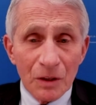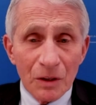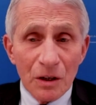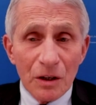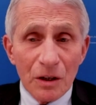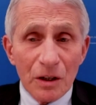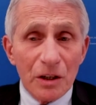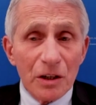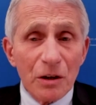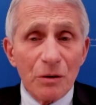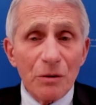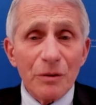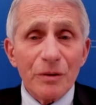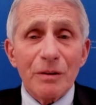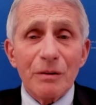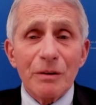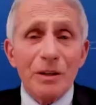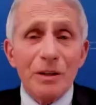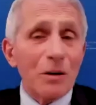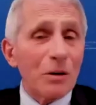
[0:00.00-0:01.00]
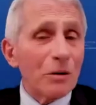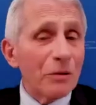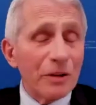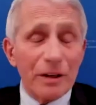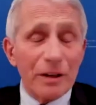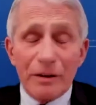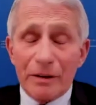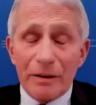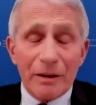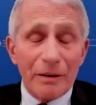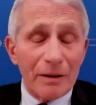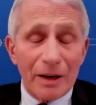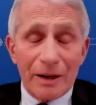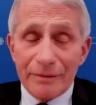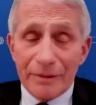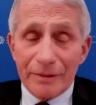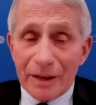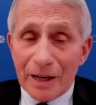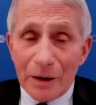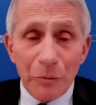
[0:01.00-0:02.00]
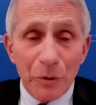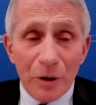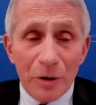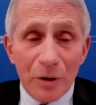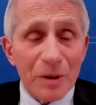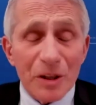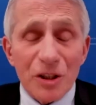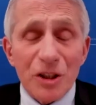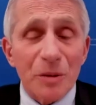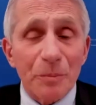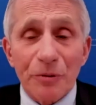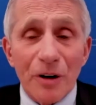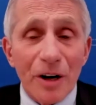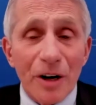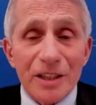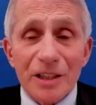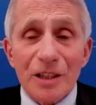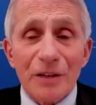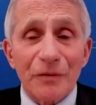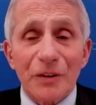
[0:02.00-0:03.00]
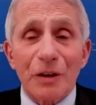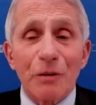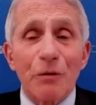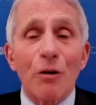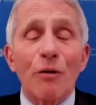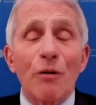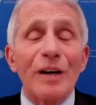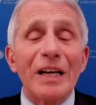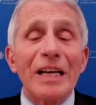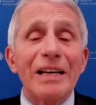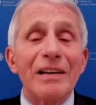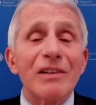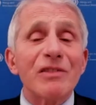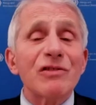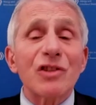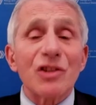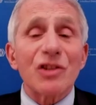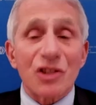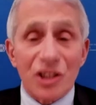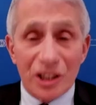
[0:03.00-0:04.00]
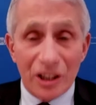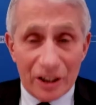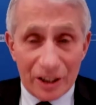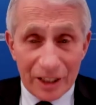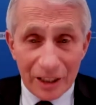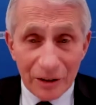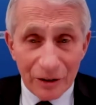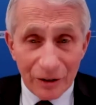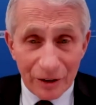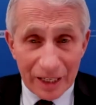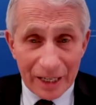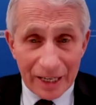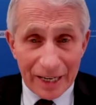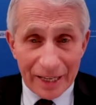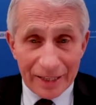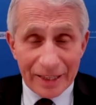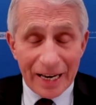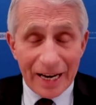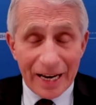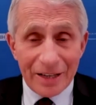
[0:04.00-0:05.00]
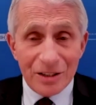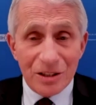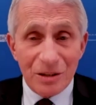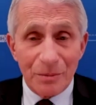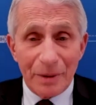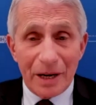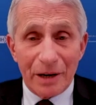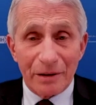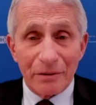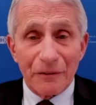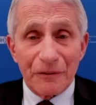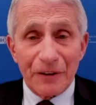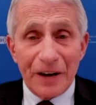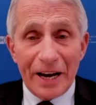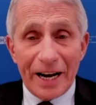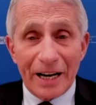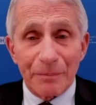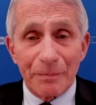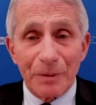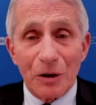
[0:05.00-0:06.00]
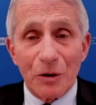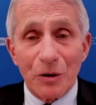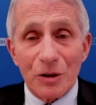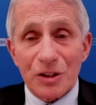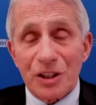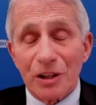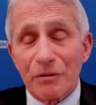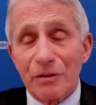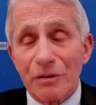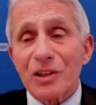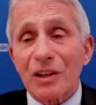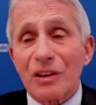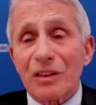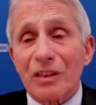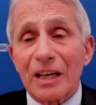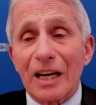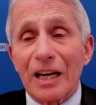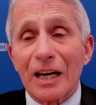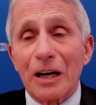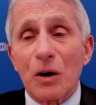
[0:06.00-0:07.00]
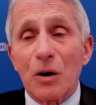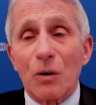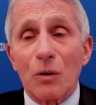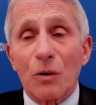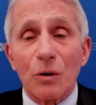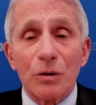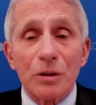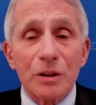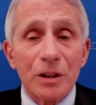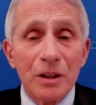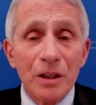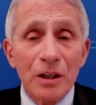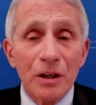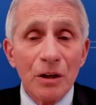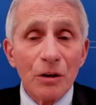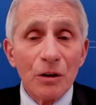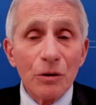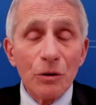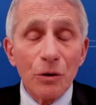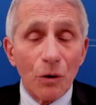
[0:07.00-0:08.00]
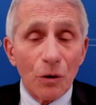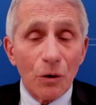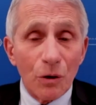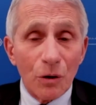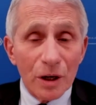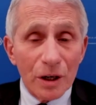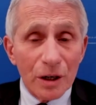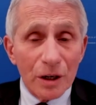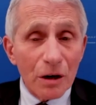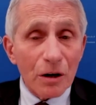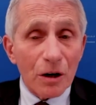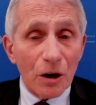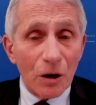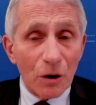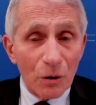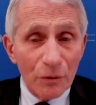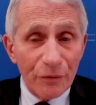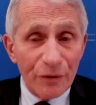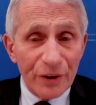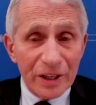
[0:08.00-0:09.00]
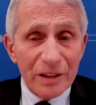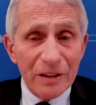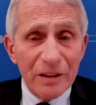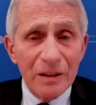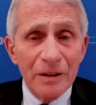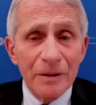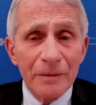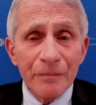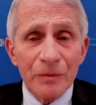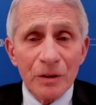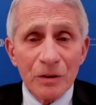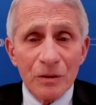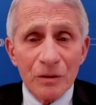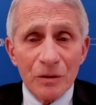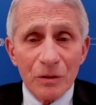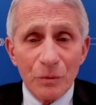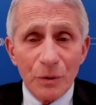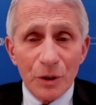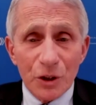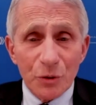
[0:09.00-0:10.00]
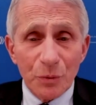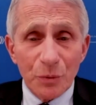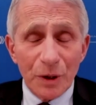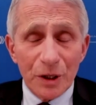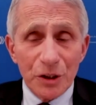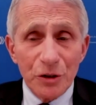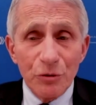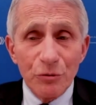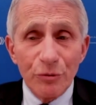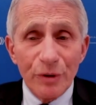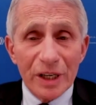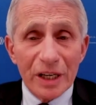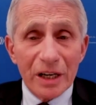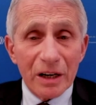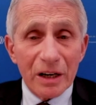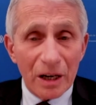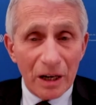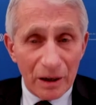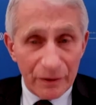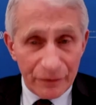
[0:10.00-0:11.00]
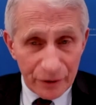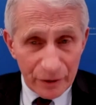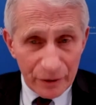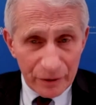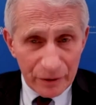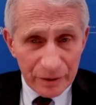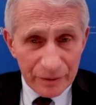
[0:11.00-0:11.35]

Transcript: You know, you know, the, I wouldn't be surprised if there already is a study looking at that. As a matter of fact, because there is a thing called long COVID, which when you recover